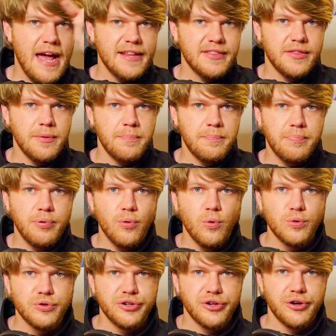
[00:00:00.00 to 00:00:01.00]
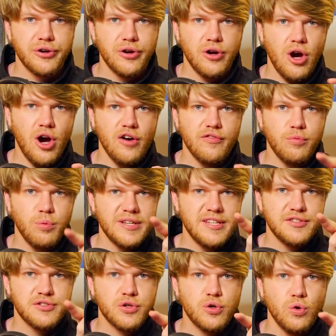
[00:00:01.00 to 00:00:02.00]
at the border of what
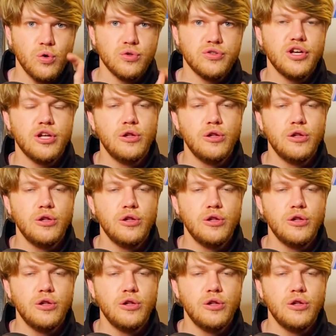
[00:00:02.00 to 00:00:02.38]
is called